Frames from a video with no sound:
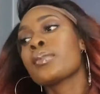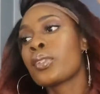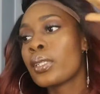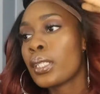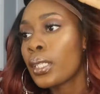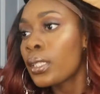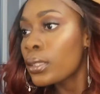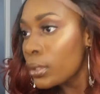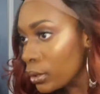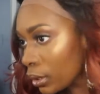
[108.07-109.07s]
Let me go ahead and cut
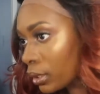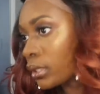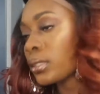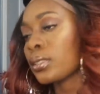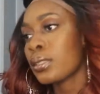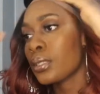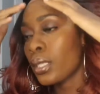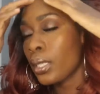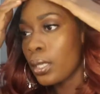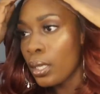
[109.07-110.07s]
this lace.
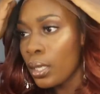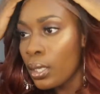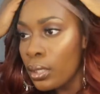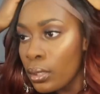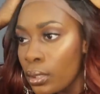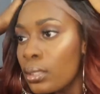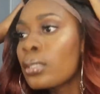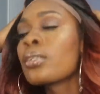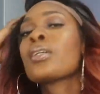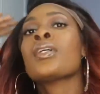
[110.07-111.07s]
And
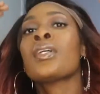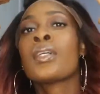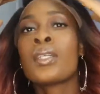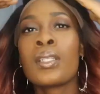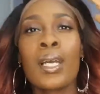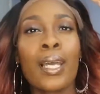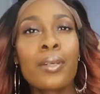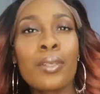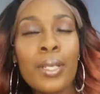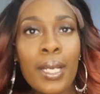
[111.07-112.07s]
I
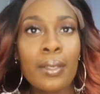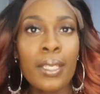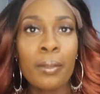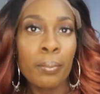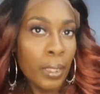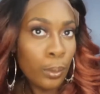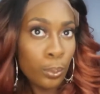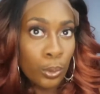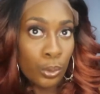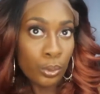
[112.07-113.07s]
don't know how like
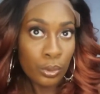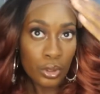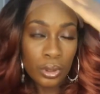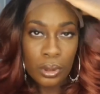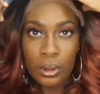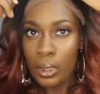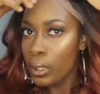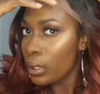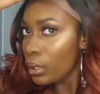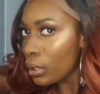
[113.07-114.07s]
people just
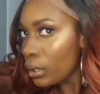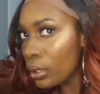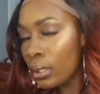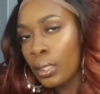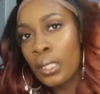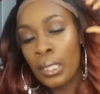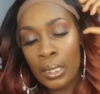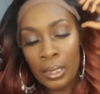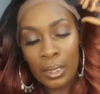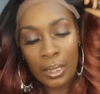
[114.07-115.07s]
like
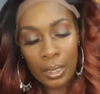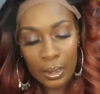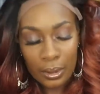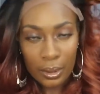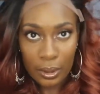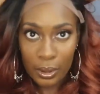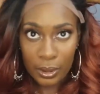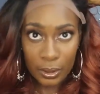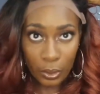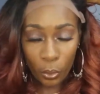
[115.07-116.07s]
cut the
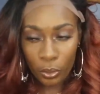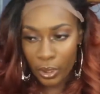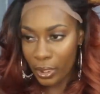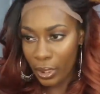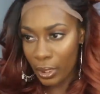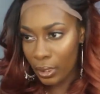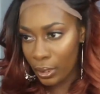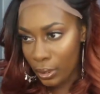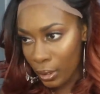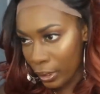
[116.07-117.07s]
lace on their head.
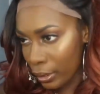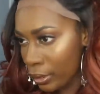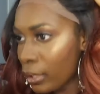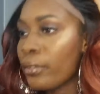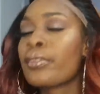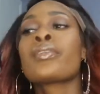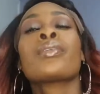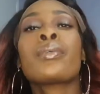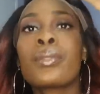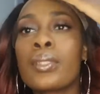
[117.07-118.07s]
I can never
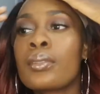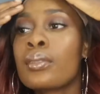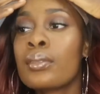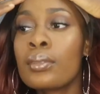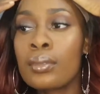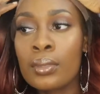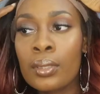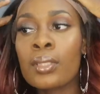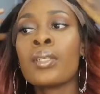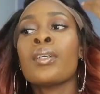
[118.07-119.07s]
do it.
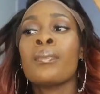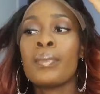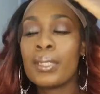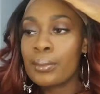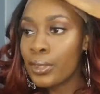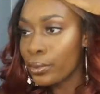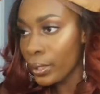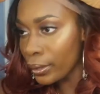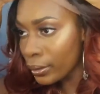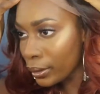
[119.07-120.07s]
But let me
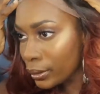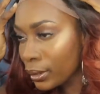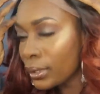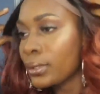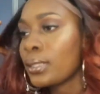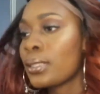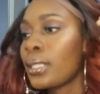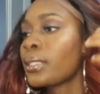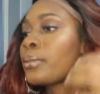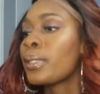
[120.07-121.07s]
try. That's
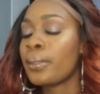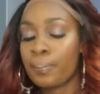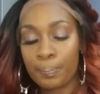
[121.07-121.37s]
how it be.